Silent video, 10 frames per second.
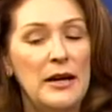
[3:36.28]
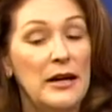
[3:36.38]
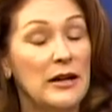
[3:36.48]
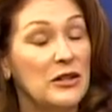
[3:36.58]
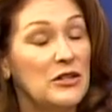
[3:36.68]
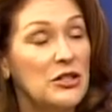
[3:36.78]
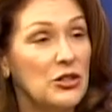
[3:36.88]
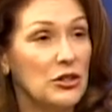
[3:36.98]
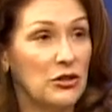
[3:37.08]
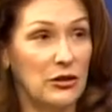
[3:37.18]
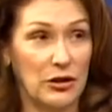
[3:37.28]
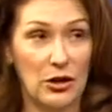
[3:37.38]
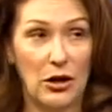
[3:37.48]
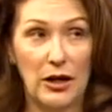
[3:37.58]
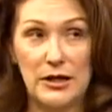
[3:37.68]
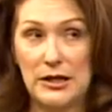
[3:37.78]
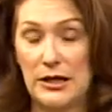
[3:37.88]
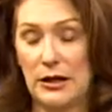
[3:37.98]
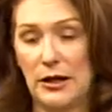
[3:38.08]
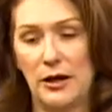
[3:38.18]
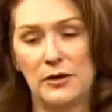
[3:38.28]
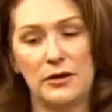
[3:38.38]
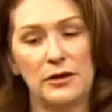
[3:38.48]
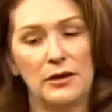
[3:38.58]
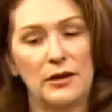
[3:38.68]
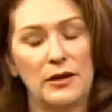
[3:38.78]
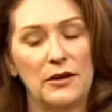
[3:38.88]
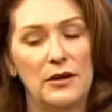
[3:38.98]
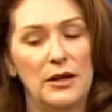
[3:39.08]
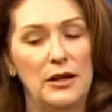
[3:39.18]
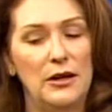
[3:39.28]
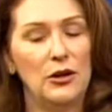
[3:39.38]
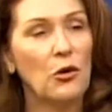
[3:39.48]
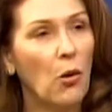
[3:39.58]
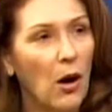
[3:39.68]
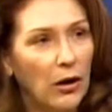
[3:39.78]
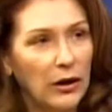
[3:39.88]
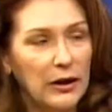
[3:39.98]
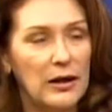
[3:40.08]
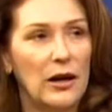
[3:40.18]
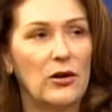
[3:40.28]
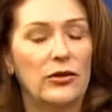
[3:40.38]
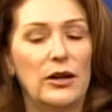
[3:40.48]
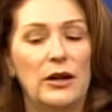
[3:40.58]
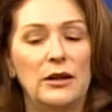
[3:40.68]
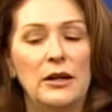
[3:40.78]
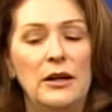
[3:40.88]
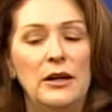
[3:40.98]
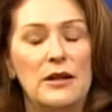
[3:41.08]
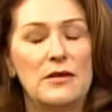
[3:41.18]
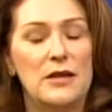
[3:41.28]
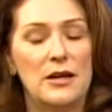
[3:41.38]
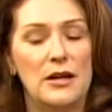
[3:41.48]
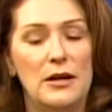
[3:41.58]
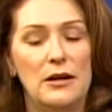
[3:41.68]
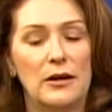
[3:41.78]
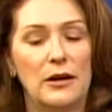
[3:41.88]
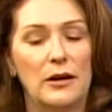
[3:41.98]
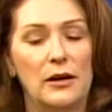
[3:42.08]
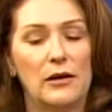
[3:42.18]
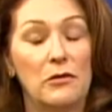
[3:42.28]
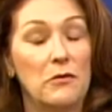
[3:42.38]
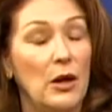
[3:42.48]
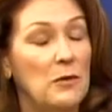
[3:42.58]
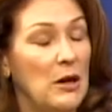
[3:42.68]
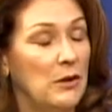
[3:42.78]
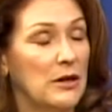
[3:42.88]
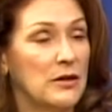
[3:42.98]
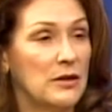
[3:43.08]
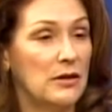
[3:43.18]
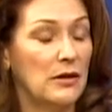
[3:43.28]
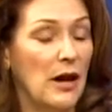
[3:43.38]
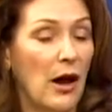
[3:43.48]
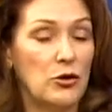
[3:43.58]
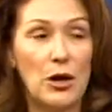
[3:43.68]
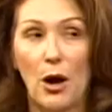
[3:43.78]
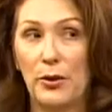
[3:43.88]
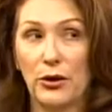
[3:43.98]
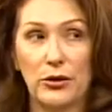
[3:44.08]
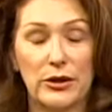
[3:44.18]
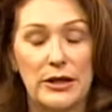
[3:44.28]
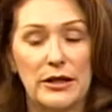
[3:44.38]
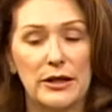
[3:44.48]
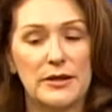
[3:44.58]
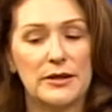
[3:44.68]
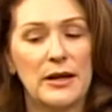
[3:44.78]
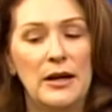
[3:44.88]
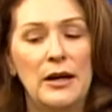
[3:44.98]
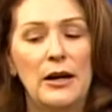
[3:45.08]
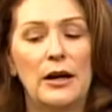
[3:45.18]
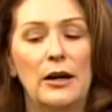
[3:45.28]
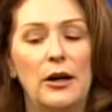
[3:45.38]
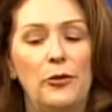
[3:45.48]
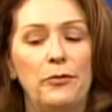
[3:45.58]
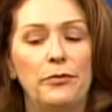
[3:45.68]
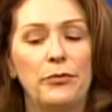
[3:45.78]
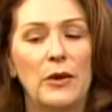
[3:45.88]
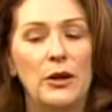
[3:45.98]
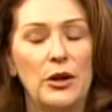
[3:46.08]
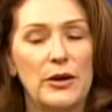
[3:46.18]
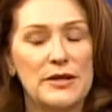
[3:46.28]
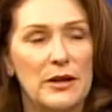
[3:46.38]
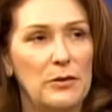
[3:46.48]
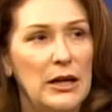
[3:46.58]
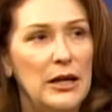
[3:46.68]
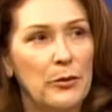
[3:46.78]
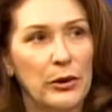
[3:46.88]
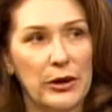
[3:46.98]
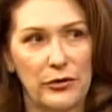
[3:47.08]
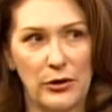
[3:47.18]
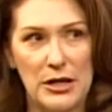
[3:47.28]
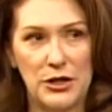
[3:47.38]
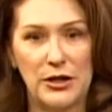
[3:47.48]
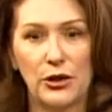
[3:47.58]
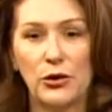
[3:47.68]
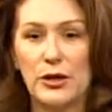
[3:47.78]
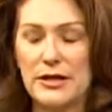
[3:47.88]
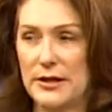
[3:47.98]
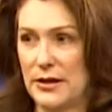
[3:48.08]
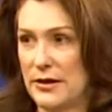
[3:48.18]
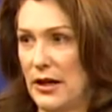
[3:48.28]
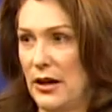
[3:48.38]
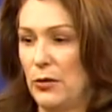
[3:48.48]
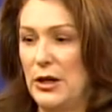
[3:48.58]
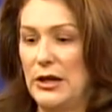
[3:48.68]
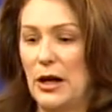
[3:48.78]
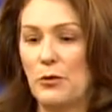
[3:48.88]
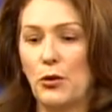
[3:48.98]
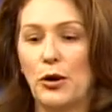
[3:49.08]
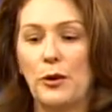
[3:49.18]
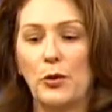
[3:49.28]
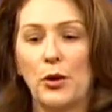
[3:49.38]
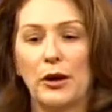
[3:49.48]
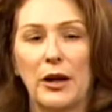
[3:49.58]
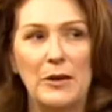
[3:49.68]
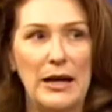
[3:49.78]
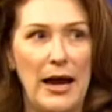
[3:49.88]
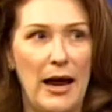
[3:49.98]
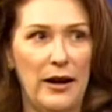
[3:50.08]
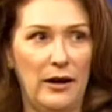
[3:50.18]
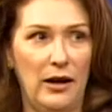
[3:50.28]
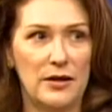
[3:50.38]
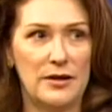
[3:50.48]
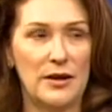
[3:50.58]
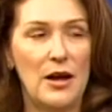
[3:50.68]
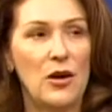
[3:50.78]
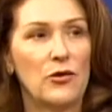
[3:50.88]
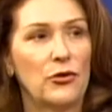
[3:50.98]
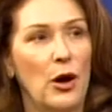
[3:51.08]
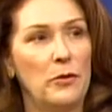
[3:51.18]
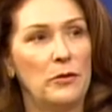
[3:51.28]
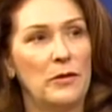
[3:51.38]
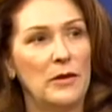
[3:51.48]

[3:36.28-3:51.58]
In addition to the content, the quality of it, maybe it's how topical it is. As the media proliferation increases and we get more and more coming at us from